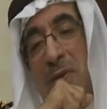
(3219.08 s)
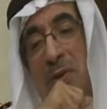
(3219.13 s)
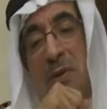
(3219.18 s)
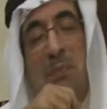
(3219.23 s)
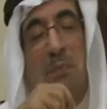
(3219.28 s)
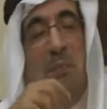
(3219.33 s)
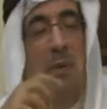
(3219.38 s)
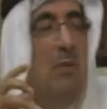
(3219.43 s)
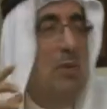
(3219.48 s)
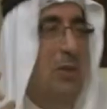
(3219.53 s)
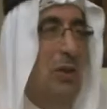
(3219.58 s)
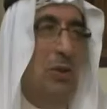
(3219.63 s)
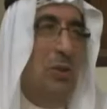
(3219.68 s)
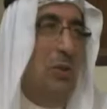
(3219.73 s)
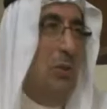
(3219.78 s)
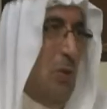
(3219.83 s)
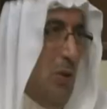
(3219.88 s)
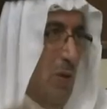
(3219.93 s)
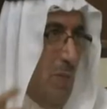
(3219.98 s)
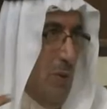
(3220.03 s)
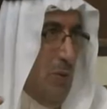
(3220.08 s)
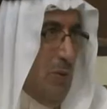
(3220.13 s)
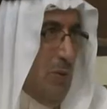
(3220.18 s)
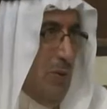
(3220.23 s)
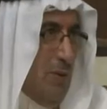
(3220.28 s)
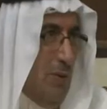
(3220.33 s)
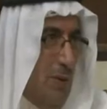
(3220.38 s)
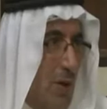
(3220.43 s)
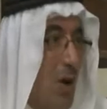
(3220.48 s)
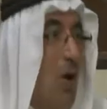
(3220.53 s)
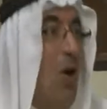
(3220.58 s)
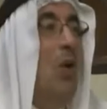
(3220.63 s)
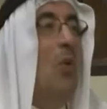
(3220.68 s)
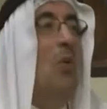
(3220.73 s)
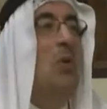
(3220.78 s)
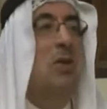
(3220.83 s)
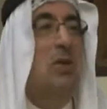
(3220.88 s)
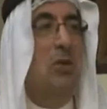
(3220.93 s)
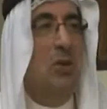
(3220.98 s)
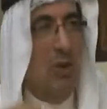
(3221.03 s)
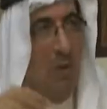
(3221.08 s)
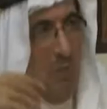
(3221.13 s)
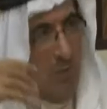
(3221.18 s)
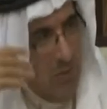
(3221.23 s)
people started to talk about it. Always they talk about